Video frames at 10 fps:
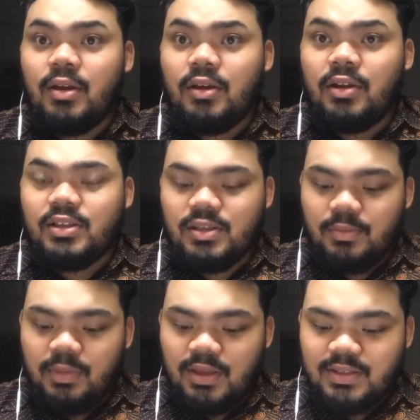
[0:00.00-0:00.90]
greater
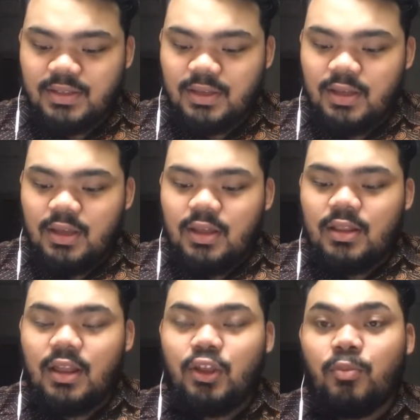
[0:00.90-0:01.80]
mass,
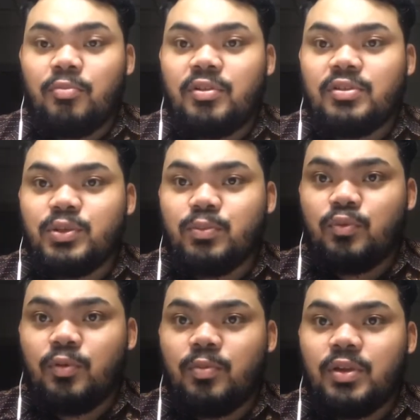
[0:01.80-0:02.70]
then your momentum
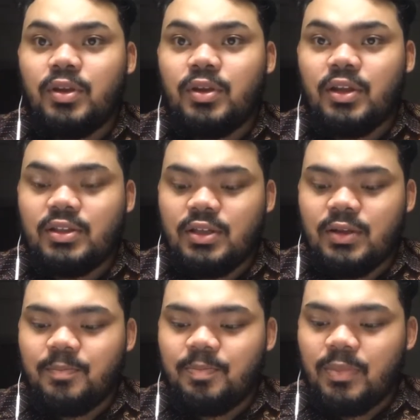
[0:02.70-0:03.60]
will be greater.
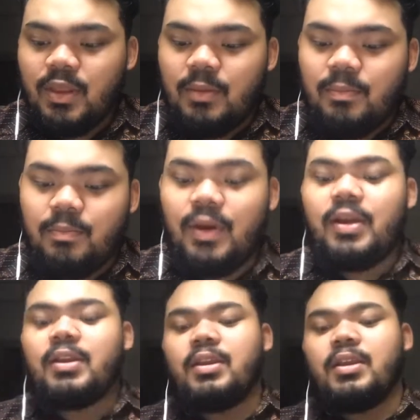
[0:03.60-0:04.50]
But